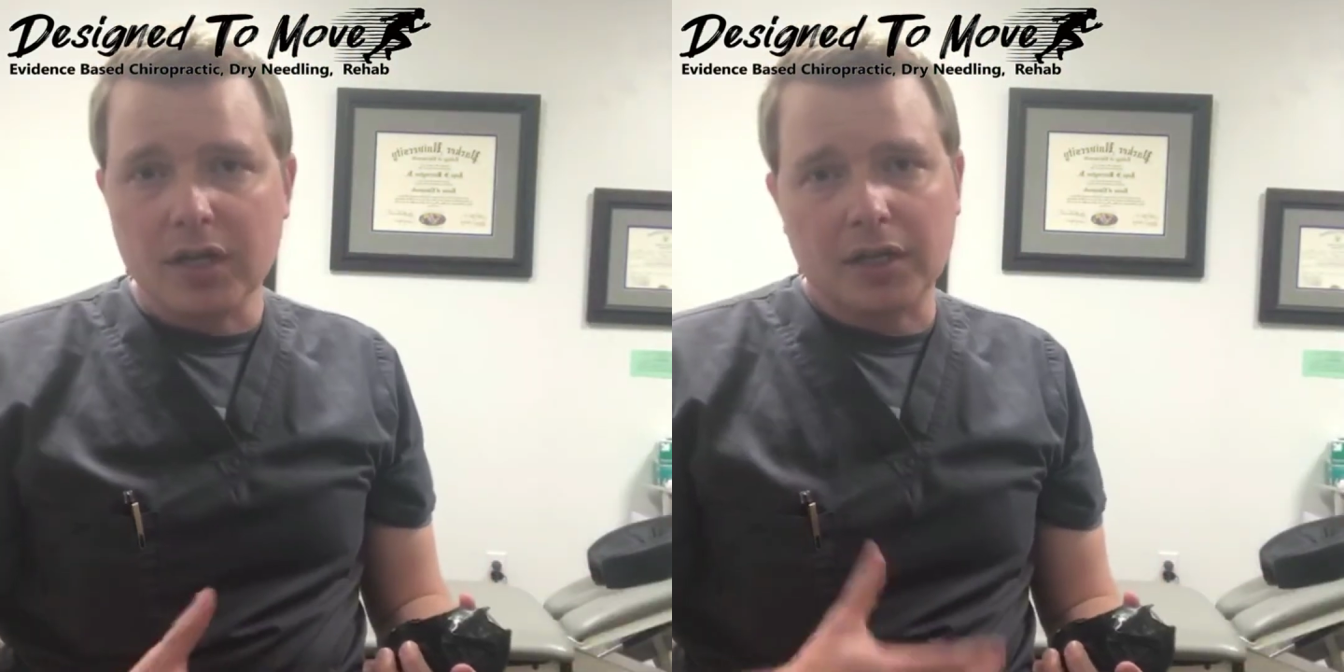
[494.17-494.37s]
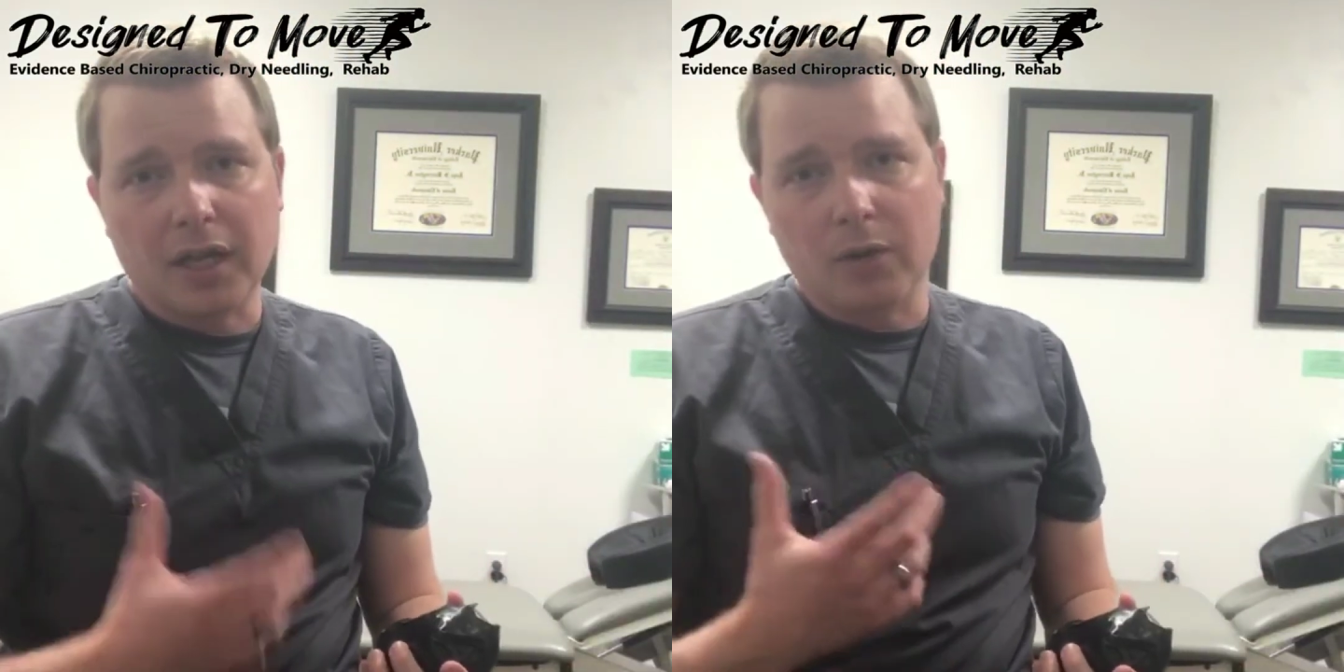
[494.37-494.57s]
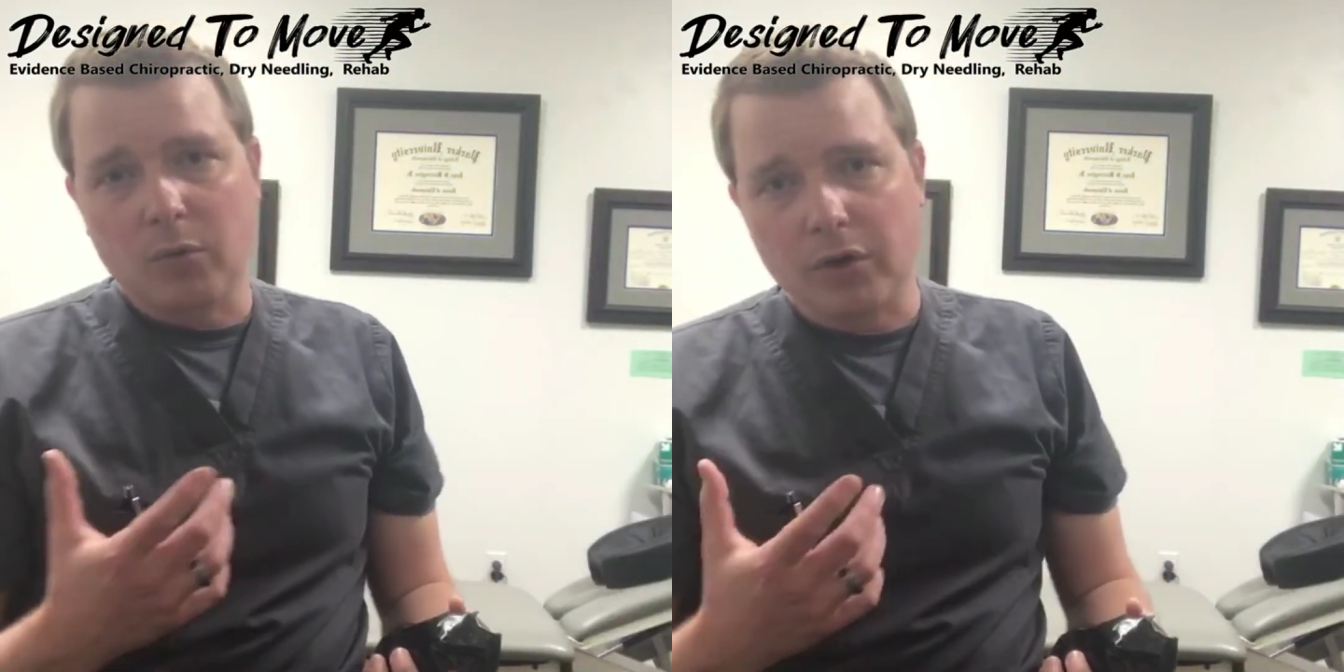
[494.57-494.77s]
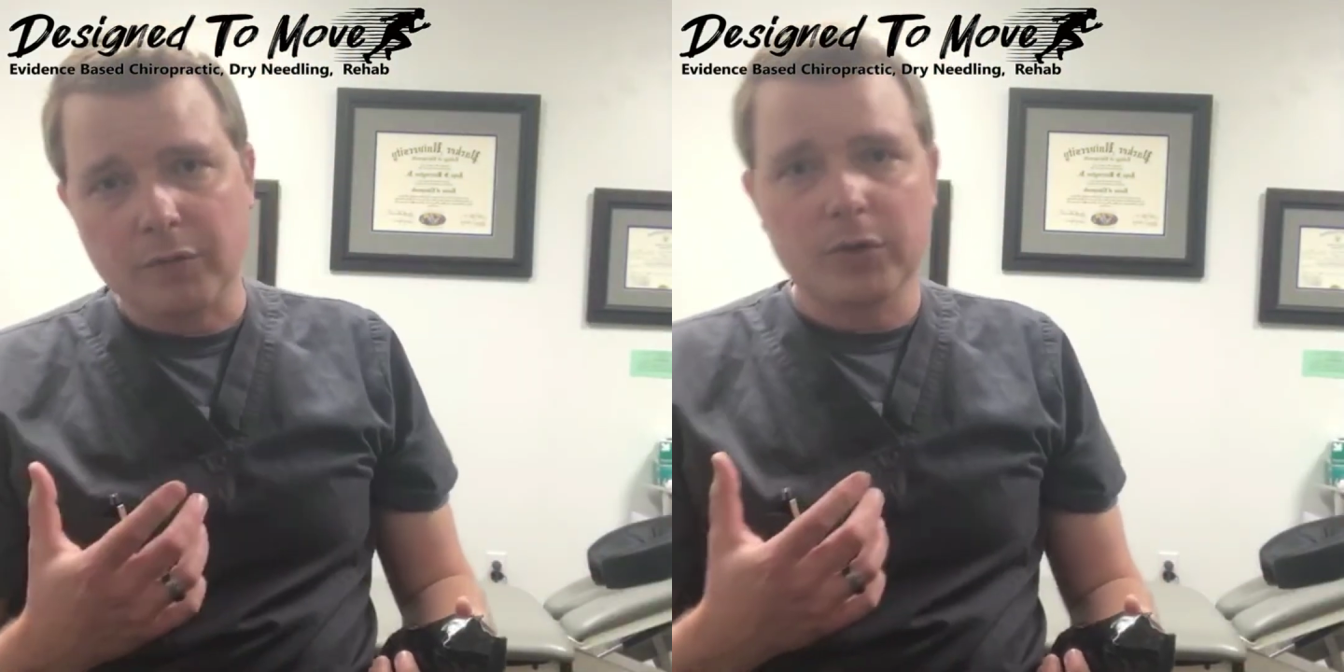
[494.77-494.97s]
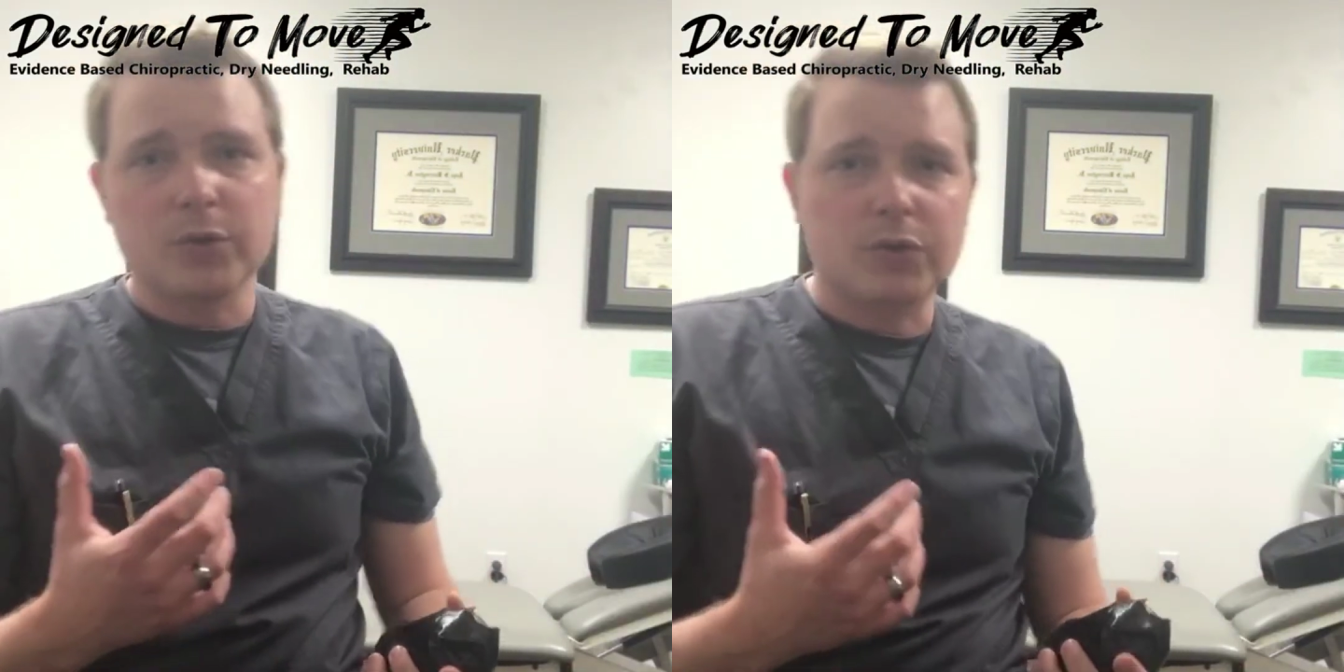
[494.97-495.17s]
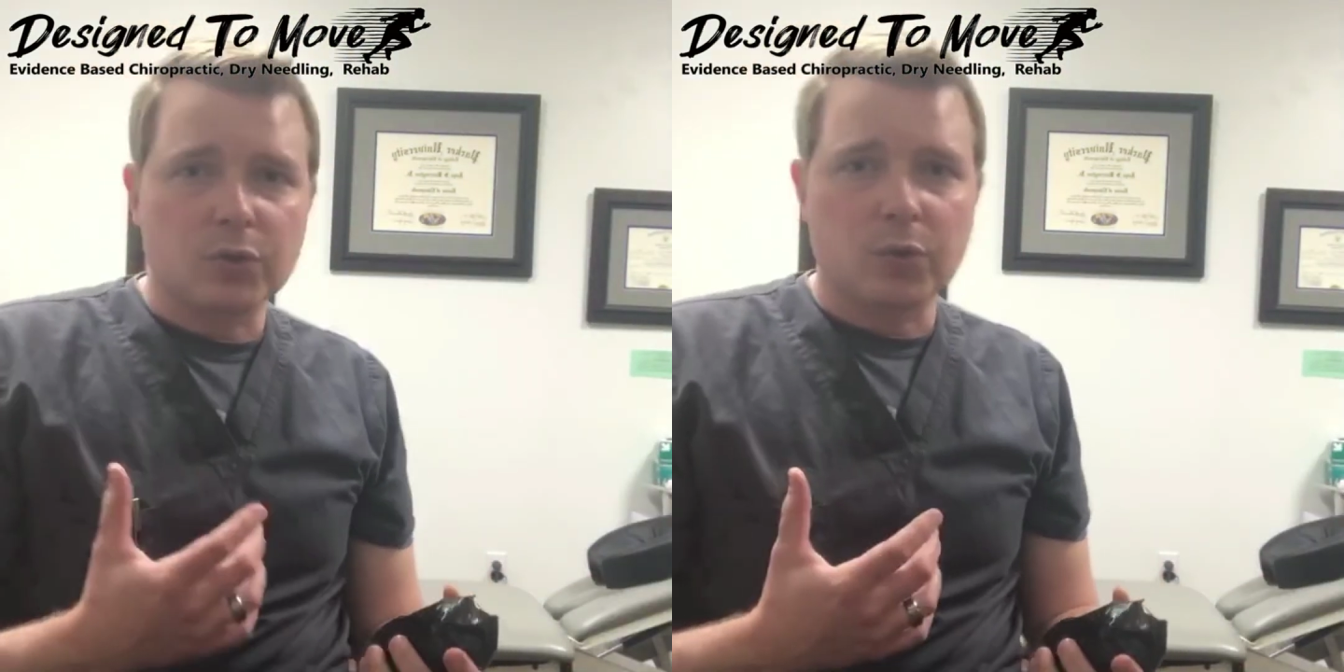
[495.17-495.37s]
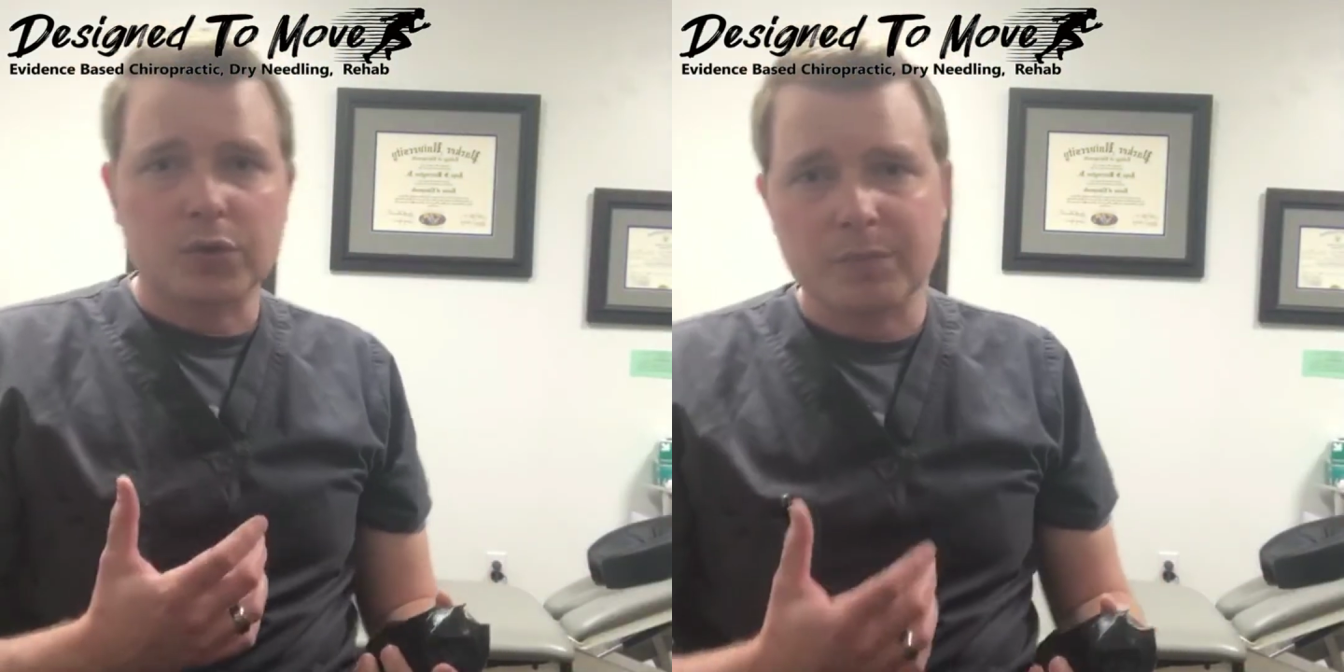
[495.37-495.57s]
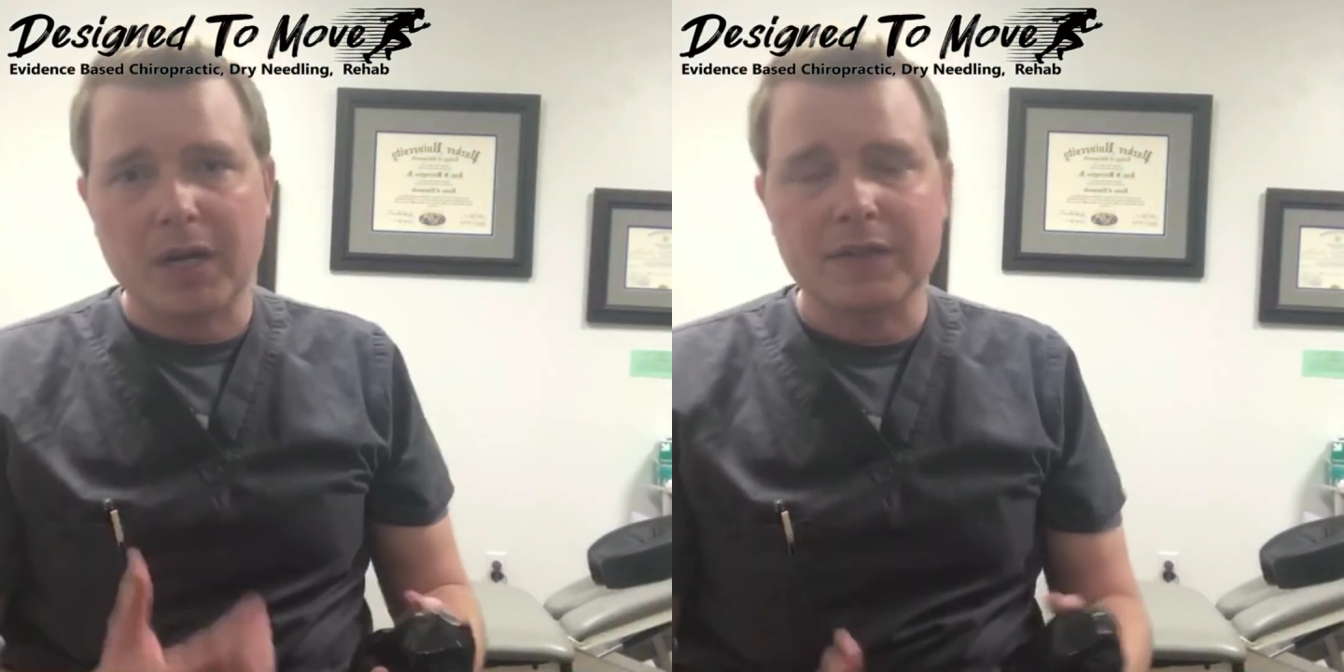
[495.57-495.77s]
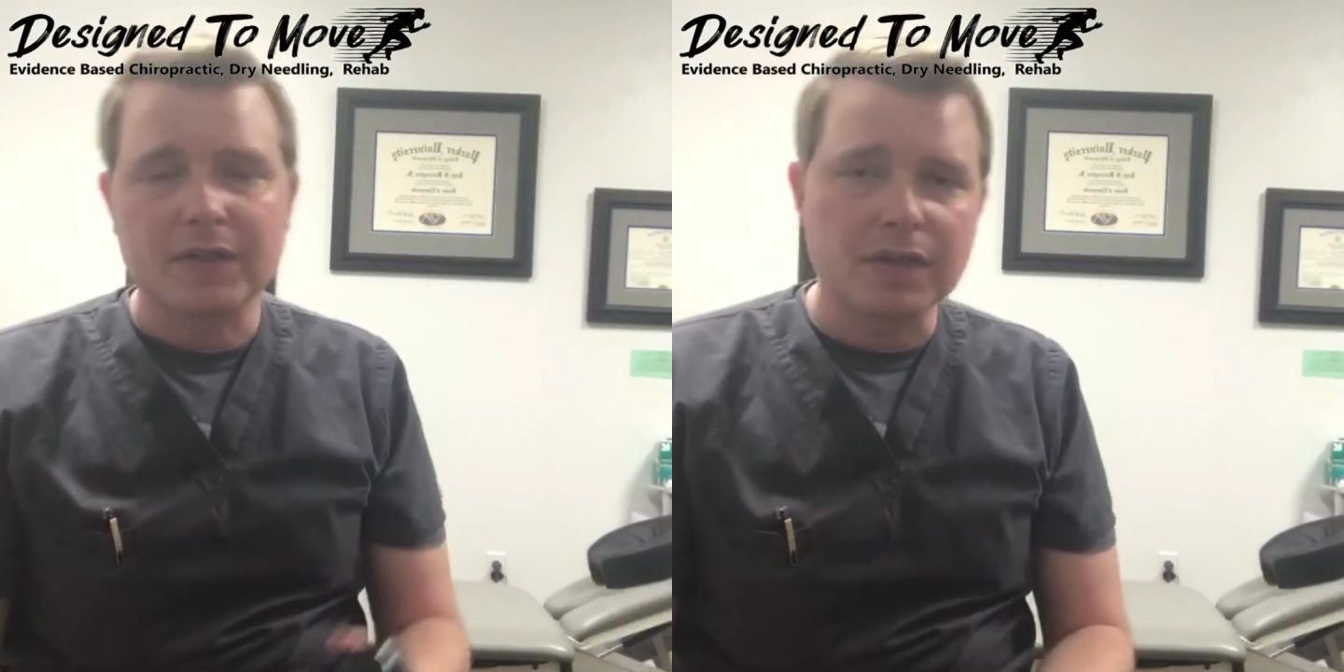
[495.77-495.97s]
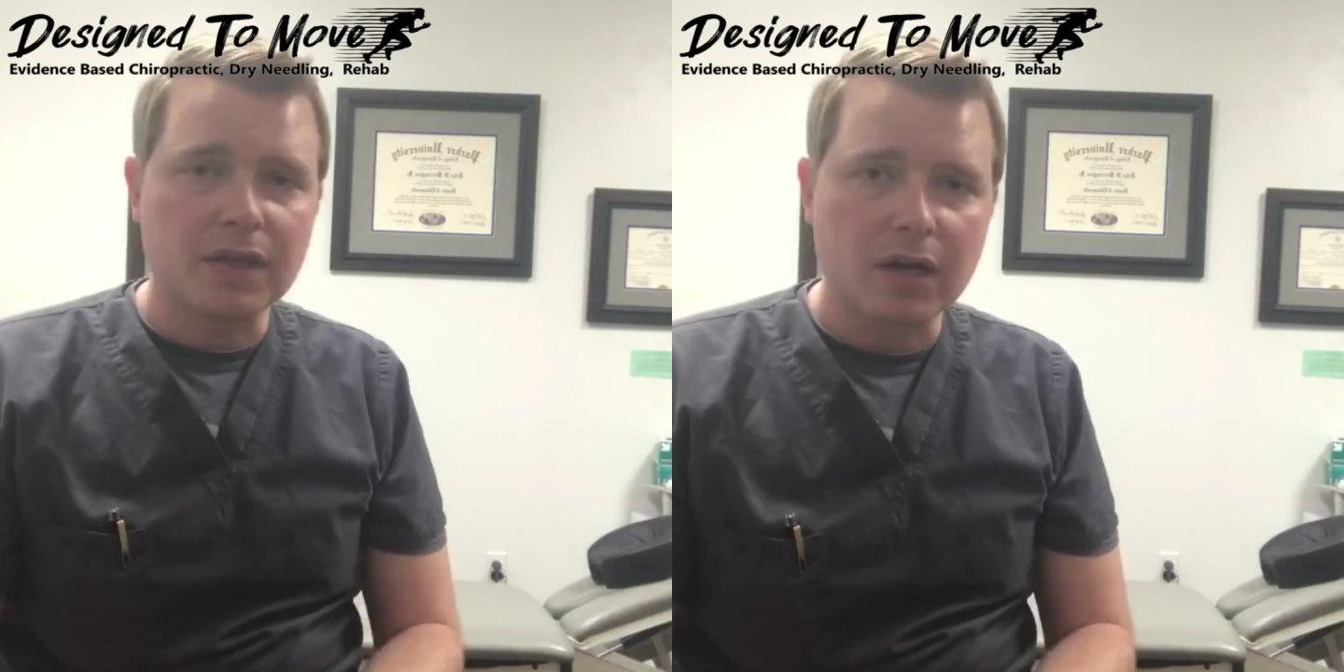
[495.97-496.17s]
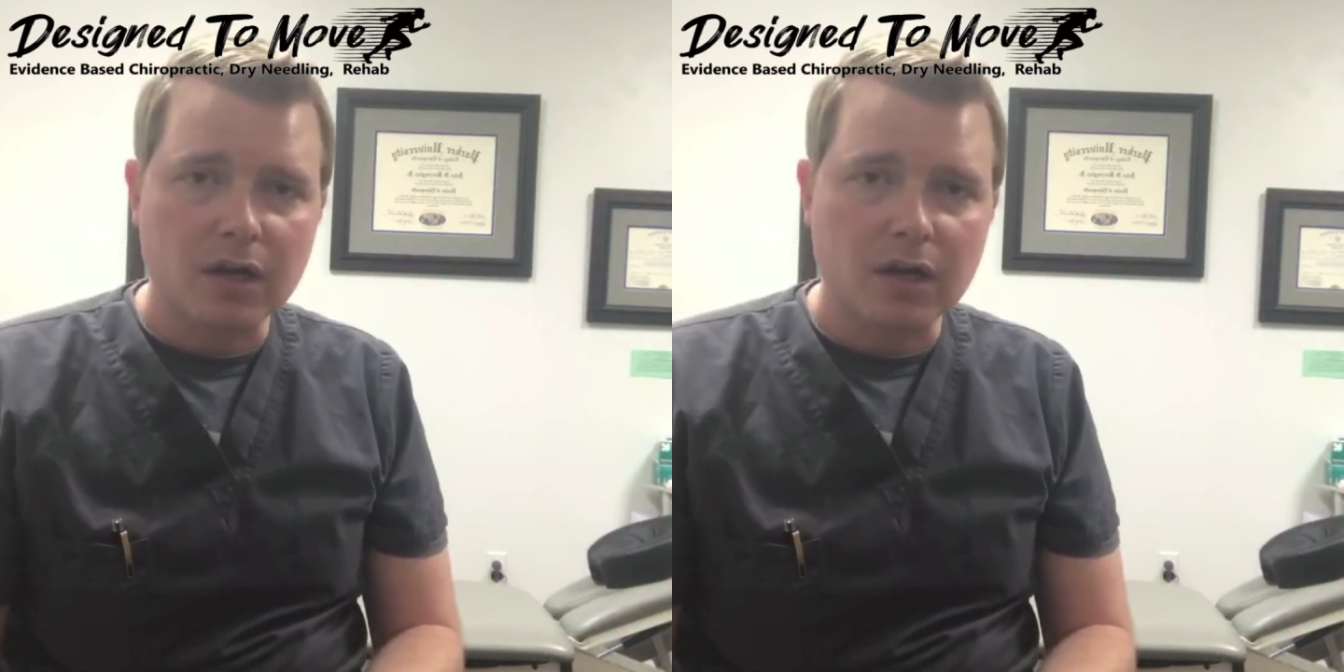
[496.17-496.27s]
and kind of work for those sore spots in there.